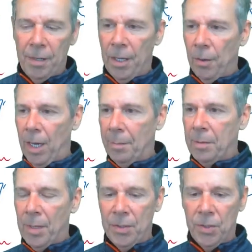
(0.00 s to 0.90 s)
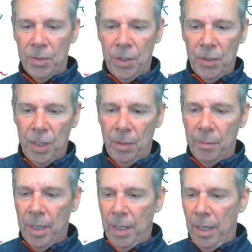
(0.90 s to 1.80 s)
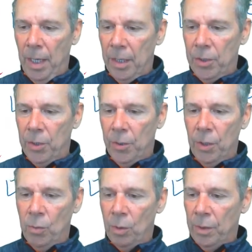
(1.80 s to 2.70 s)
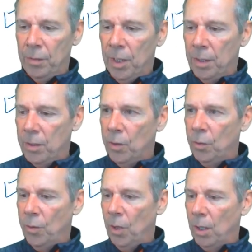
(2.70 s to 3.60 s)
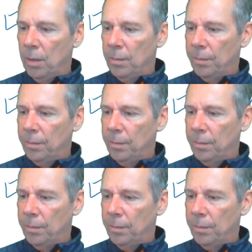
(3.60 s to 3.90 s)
value optimizer system and show you what we've done so far.